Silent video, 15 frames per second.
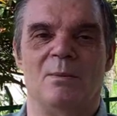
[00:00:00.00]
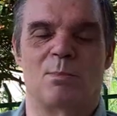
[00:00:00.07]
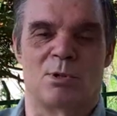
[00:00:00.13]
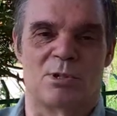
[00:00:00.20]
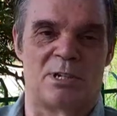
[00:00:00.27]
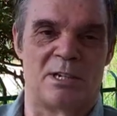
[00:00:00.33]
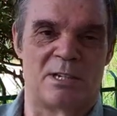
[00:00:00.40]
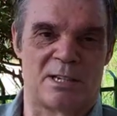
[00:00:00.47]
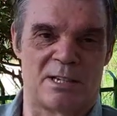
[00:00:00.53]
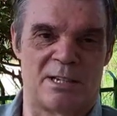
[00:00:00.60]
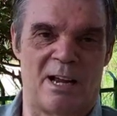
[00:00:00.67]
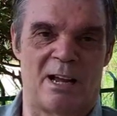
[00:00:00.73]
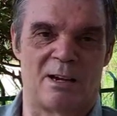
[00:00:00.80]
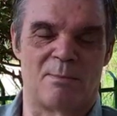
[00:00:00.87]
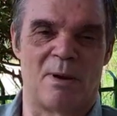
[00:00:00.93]
But since I
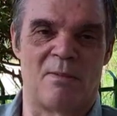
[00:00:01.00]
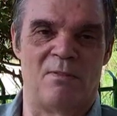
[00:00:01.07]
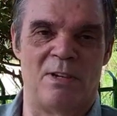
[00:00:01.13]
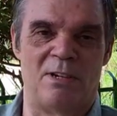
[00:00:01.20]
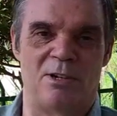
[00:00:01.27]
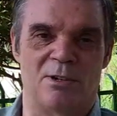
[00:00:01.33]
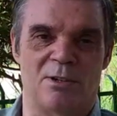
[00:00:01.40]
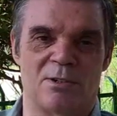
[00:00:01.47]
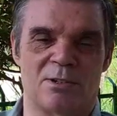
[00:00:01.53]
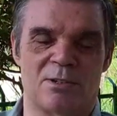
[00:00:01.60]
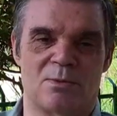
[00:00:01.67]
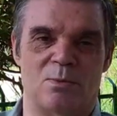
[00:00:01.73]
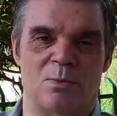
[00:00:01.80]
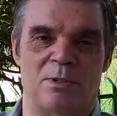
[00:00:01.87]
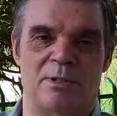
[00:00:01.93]
started my
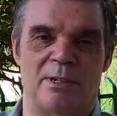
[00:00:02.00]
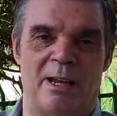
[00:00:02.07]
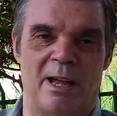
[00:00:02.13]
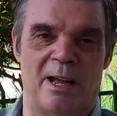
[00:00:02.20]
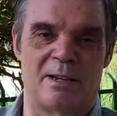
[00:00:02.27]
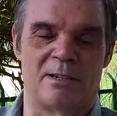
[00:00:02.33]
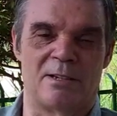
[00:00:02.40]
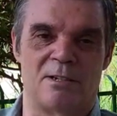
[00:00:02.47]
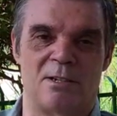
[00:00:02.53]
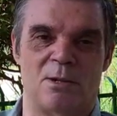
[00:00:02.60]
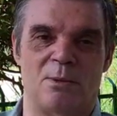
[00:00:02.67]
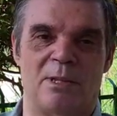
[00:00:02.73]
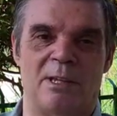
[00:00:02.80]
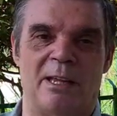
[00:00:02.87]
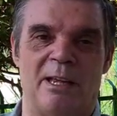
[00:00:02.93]
videos with regard to
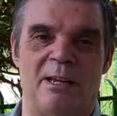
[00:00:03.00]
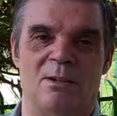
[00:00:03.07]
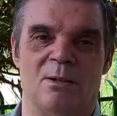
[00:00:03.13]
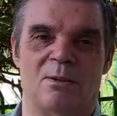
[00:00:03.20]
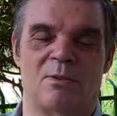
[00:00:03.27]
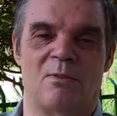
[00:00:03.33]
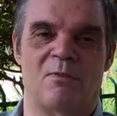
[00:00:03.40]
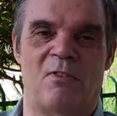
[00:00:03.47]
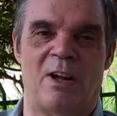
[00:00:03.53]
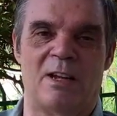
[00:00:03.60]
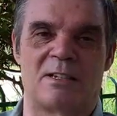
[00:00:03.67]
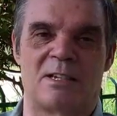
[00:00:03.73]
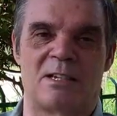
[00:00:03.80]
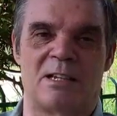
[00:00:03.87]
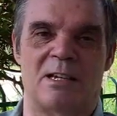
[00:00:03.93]
doing the keto from
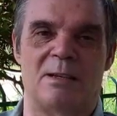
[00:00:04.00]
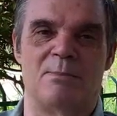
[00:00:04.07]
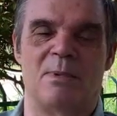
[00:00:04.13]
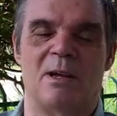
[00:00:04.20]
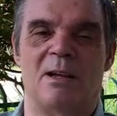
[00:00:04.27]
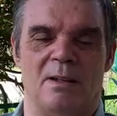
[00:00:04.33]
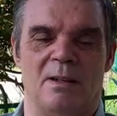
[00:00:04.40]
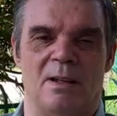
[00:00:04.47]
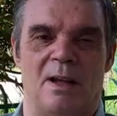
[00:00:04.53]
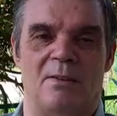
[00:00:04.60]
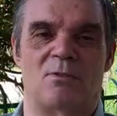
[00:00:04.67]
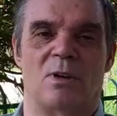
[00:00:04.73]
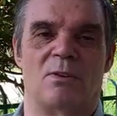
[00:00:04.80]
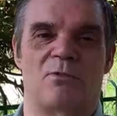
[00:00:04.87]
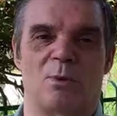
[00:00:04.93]
fat to slim,
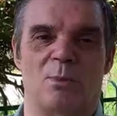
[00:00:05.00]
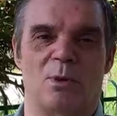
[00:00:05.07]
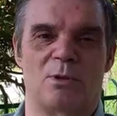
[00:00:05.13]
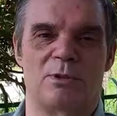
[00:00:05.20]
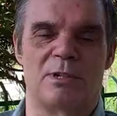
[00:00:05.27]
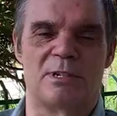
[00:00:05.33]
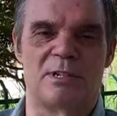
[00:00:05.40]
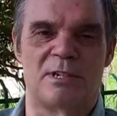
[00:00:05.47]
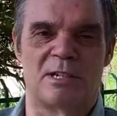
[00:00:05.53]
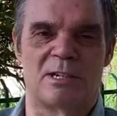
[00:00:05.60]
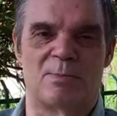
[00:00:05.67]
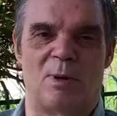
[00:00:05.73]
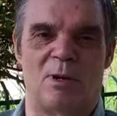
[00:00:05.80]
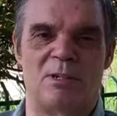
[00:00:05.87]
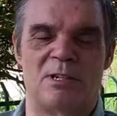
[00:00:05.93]
I've gone from
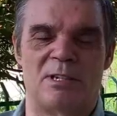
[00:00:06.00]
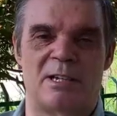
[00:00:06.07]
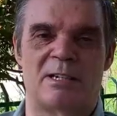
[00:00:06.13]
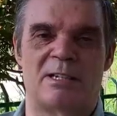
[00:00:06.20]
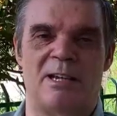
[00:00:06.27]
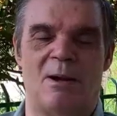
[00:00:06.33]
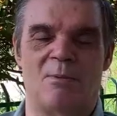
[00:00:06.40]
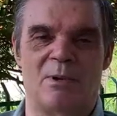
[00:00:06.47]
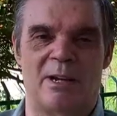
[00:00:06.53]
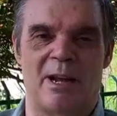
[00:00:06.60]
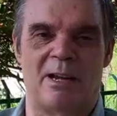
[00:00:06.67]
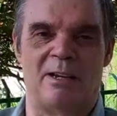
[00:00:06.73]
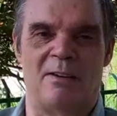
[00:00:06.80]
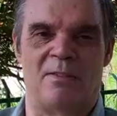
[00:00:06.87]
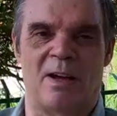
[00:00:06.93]
106.6 down to
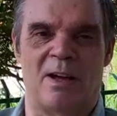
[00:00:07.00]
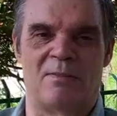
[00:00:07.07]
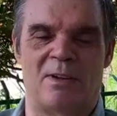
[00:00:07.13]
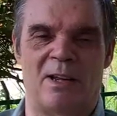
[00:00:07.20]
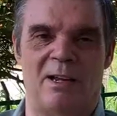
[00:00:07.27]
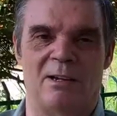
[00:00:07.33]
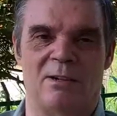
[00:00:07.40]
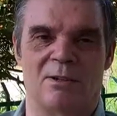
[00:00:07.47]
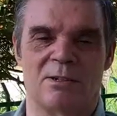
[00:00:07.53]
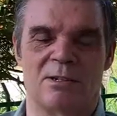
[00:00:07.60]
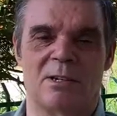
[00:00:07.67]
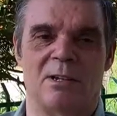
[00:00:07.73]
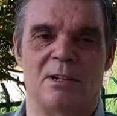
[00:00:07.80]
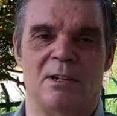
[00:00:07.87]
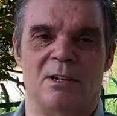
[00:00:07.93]
95
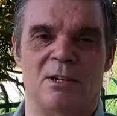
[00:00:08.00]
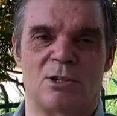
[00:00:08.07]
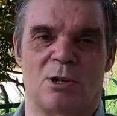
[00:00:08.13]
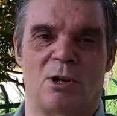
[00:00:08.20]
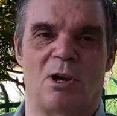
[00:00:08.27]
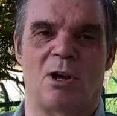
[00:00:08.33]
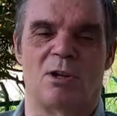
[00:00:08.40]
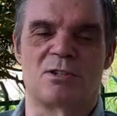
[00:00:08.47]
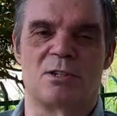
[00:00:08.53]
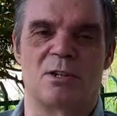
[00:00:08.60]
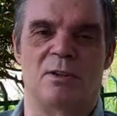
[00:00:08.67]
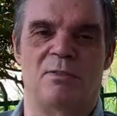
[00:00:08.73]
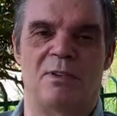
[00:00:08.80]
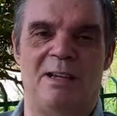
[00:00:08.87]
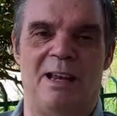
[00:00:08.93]
kilos. So a loss
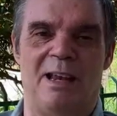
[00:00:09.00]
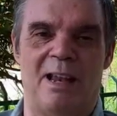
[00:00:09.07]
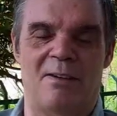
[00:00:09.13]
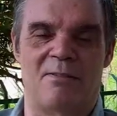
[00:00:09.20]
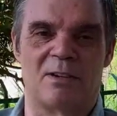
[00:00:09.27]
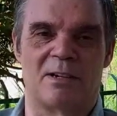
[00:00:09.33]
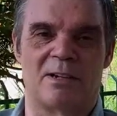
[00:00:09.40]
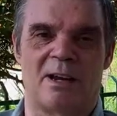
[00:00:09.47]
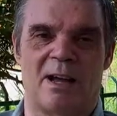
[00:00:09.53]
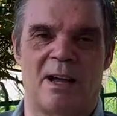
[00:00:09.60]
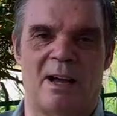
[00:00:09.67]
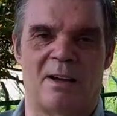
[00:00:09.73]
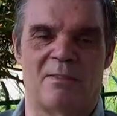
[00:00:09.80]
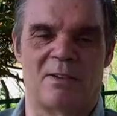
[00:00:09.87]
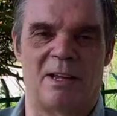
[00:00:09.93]
of
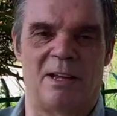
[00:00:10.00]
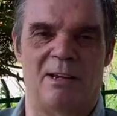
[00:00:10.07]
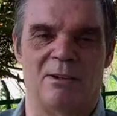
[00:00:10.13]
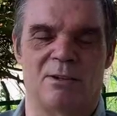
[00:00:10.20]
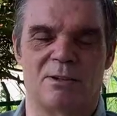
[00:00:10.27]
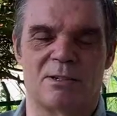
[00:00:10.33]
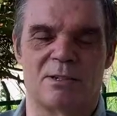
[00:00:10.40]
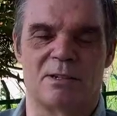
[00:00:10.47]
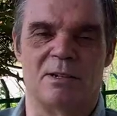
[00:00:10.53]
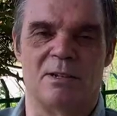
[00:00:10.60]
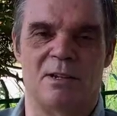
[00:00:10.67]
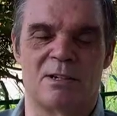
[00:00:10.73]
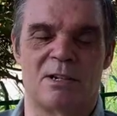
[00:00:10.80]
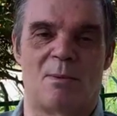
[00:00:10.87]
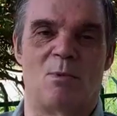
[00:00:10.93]
11.5 kilos.
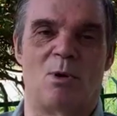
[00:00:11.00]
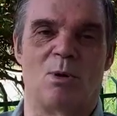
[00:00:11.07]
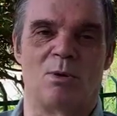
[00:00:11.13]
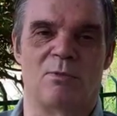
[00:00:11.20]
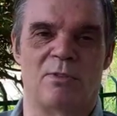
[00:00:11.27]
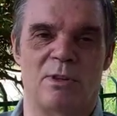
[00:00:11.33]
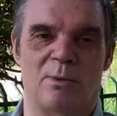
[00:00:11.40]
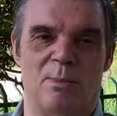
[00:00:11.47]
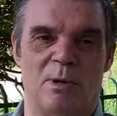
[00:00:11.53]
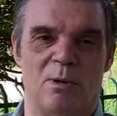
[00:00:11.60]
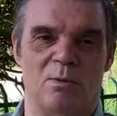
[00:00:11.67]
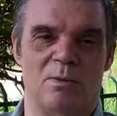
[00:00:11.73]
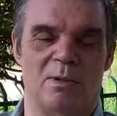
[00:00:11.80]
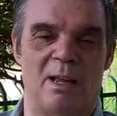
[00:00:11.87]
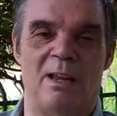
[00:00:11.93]
So I'm over the
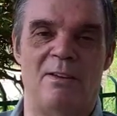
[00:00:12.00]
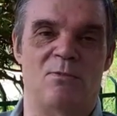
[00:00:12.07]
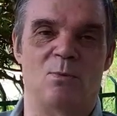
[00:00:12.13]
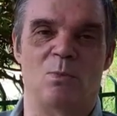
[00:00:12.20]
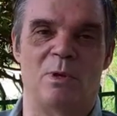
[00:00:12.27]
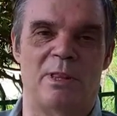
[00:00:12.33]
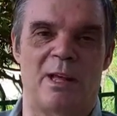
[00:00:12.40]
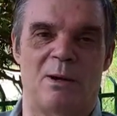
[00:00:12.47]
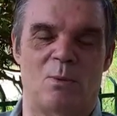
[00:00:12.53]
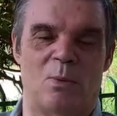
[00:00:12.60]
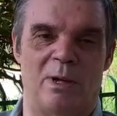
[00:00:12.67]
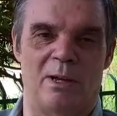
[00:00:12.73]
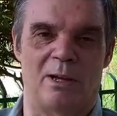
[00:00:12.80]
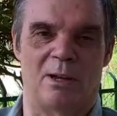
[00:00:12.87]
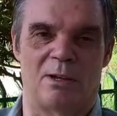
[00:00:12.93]
moon even with that
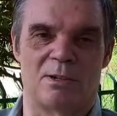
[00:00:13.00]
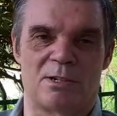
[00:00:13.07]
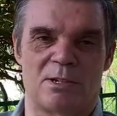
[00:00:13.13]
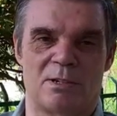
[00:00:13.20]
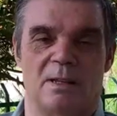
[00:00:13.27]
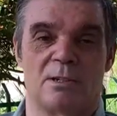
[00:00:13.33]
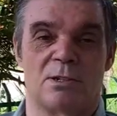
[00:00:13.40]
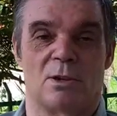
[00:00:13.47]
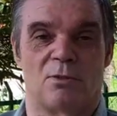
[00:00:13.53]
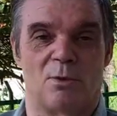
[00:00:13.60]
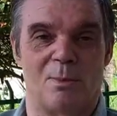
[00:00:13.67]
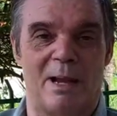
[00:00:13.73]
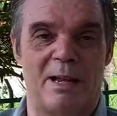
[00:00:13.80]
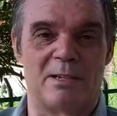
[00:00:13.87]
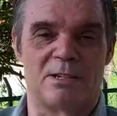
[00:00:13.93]
weight loss. So
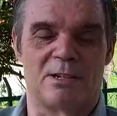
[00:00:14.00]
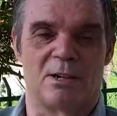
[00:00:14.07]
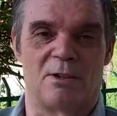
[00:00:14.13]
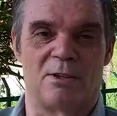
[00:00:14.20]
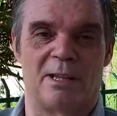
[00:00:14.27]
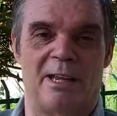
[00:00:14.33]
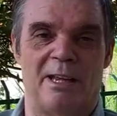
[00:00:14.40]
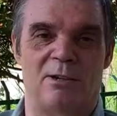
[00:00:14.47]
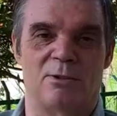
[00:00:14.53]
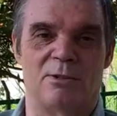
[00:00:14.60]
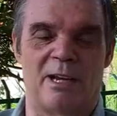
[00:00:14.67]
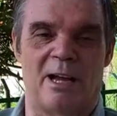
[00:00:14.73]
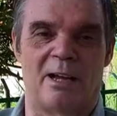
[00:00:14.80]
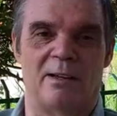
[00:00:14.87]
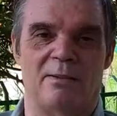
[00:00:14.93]
from Les on the keto
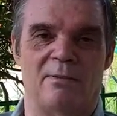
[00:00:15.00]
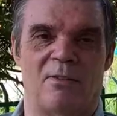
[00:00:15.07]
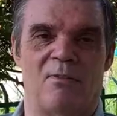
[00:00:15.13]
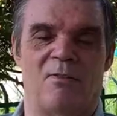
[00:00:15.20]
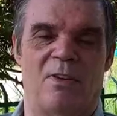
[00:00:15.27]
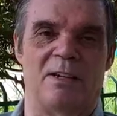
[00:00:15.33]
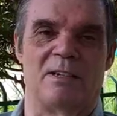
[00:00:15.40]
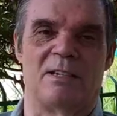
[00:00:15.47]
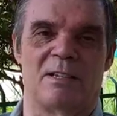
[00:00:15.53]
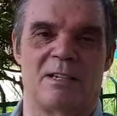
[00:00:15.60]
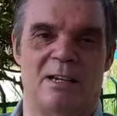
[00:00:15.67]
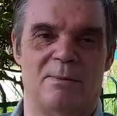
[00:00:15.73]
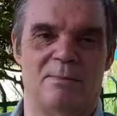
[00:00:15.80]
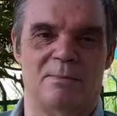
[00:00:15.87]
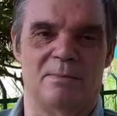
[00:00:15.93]
diet from fat to
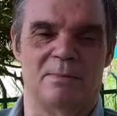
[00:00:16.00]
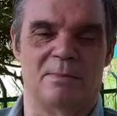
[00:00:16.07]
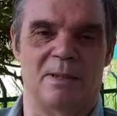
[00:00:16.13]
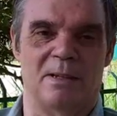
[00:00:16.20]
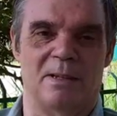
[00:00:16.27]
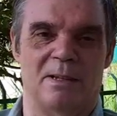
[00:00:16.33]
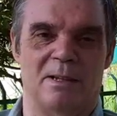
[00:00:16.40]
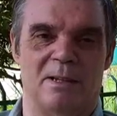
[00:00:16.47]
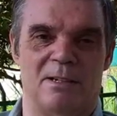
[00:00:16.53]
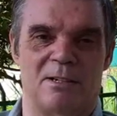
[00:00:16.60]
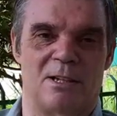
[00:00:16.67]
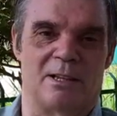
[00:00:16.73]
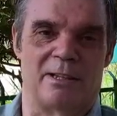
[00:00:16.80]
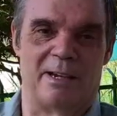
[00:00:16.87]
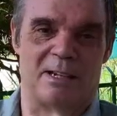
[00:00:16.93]
slim,
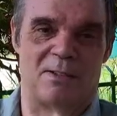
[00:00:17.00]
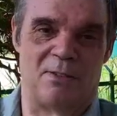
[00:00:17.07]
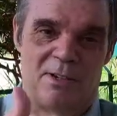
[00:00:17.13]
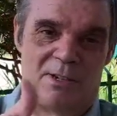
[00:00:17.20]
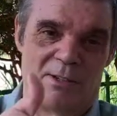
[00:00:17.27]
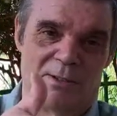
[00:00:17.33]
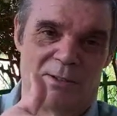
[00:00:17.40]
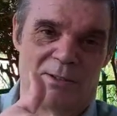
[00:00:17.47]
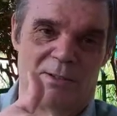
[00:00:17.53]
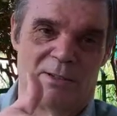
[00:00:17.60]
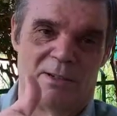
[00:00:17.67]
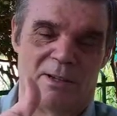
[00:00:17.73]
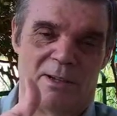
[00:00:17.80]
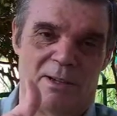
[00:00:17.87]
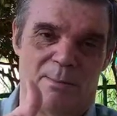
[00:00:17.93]
until the next video,
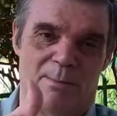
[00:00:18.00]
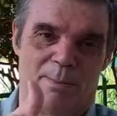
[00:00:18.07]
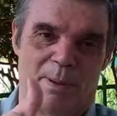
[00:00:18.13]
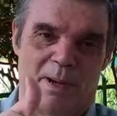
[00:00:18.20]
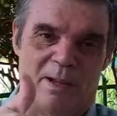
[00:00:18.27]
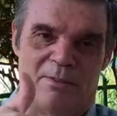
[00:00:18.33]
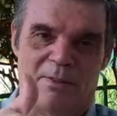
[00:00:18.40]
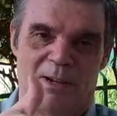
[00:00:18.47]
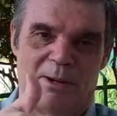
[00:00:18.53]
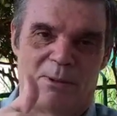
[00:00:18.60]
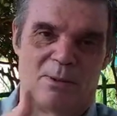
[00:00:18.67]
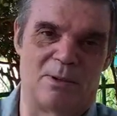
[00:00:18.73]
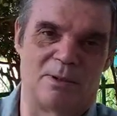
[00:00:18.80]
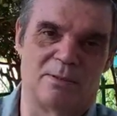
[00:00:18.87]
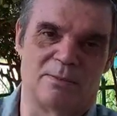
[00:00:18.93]
bye for now.